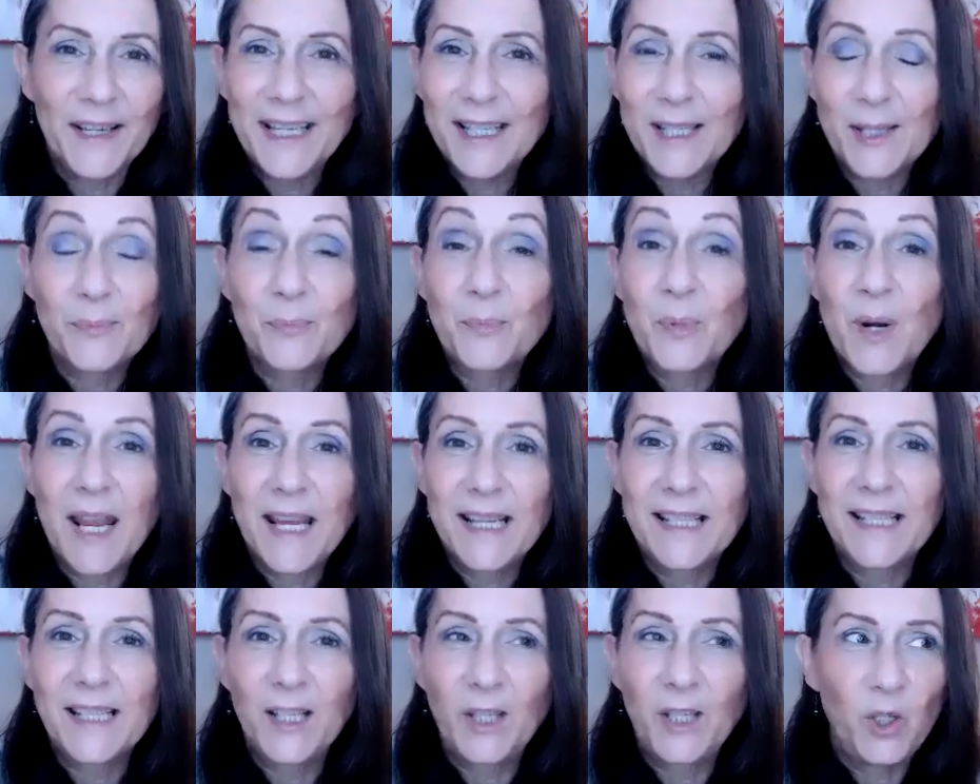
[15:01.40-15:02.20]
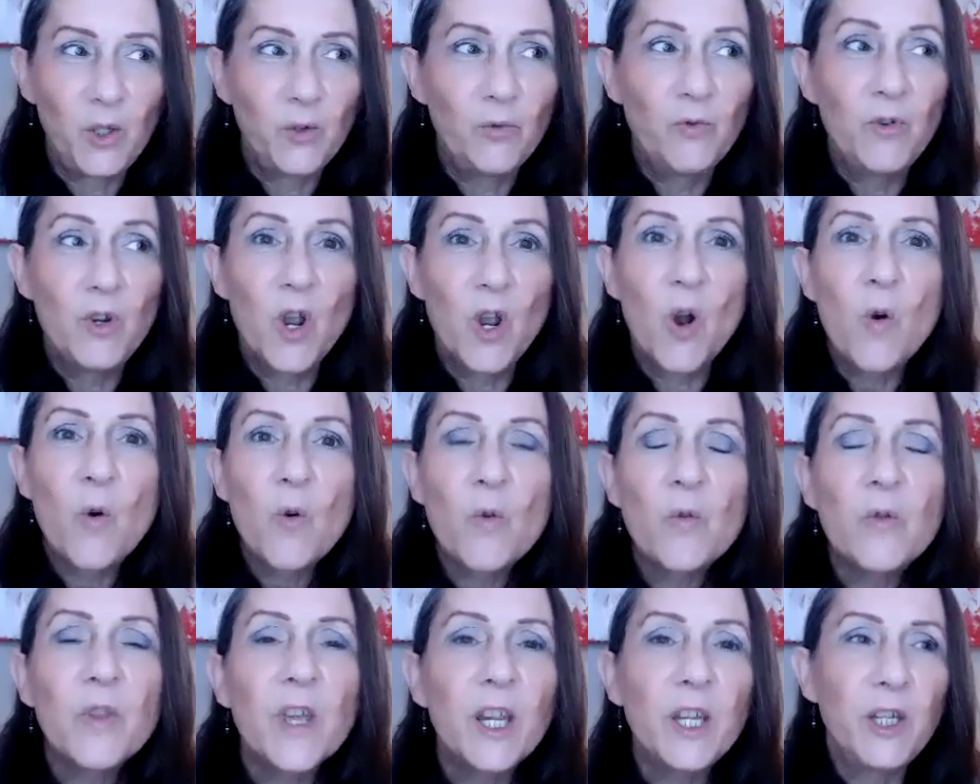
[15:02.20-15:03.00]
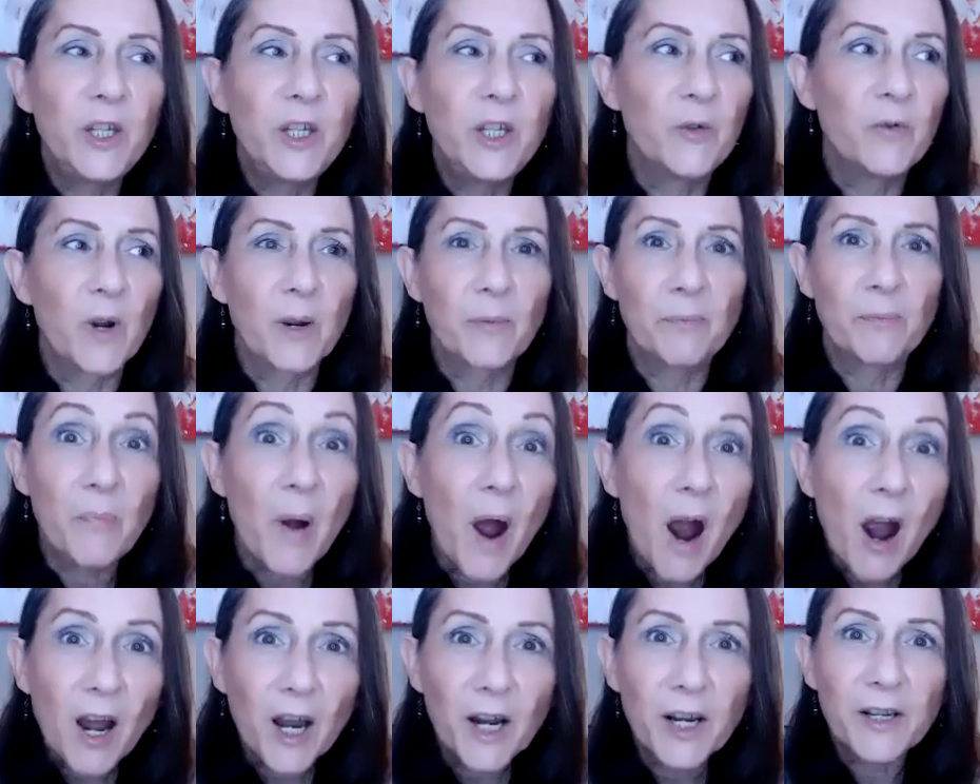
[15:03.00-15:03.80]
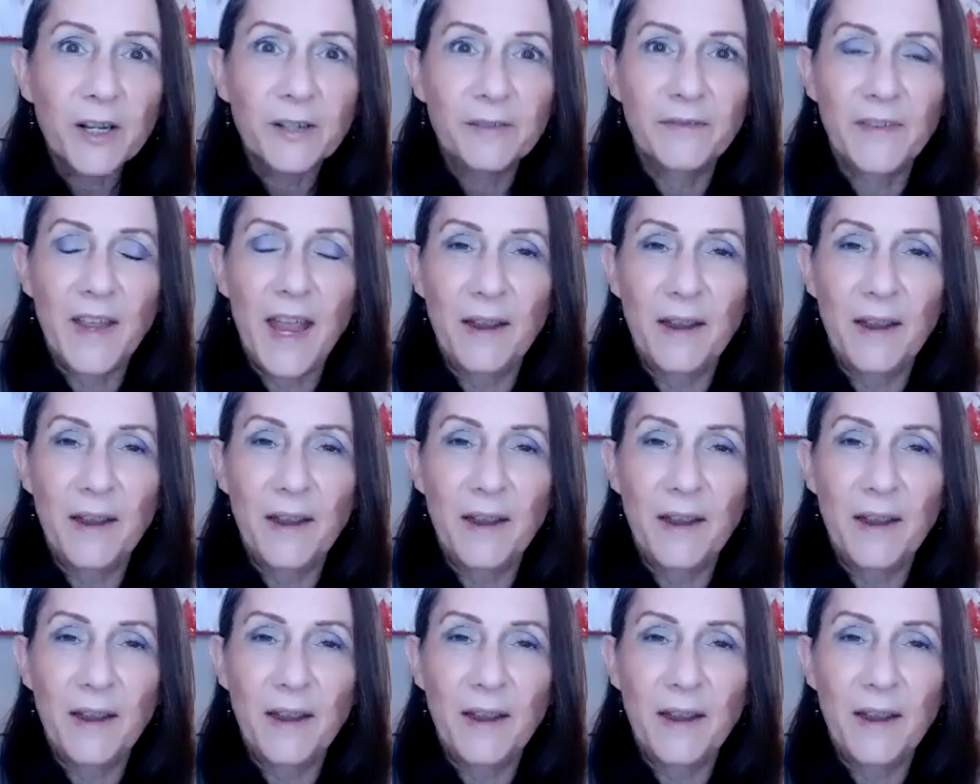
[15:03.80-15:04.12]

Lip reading: It's present. You know that you are part of